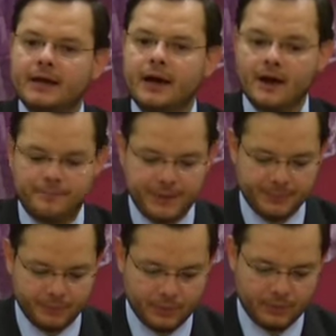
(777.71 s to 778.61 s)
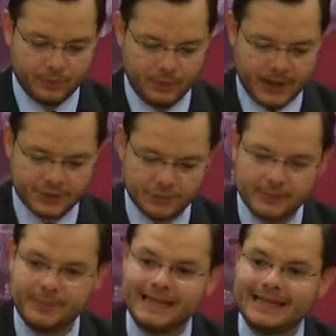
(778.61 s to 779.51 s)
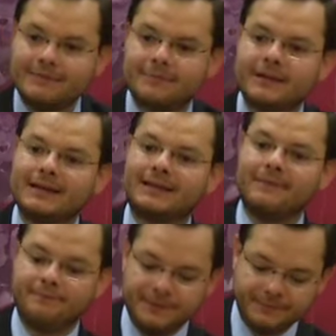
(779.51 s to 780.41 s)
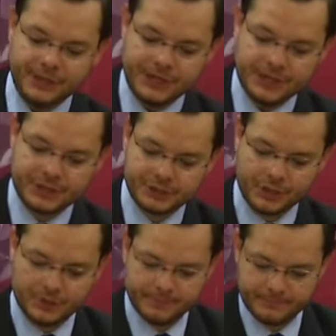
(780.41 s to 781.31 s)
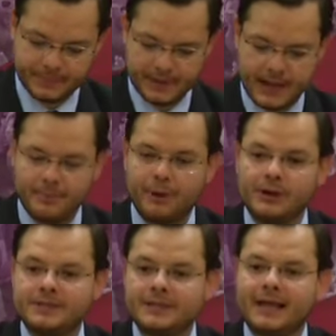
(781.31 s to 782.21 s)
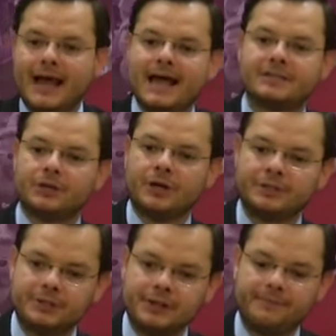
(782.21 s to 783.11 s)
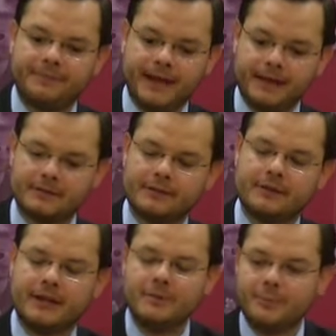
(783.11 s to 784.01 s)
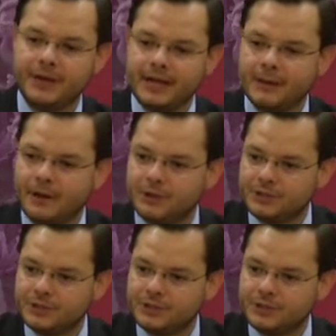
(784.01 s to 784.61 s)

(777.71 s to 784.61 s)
of people who actually believe that 50 years on, a policy that has utterly failed in bringing about